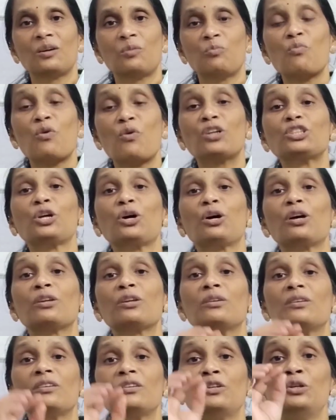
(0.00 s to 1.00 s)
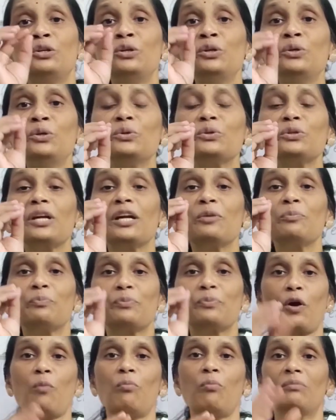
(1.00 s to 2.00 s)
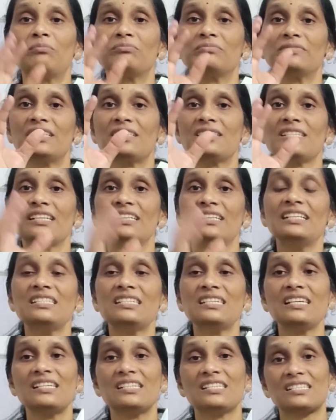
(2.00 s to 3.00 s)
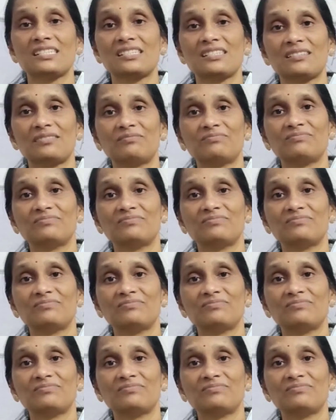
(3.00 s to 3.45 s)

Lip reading: Motor neuron problem, that's a disease.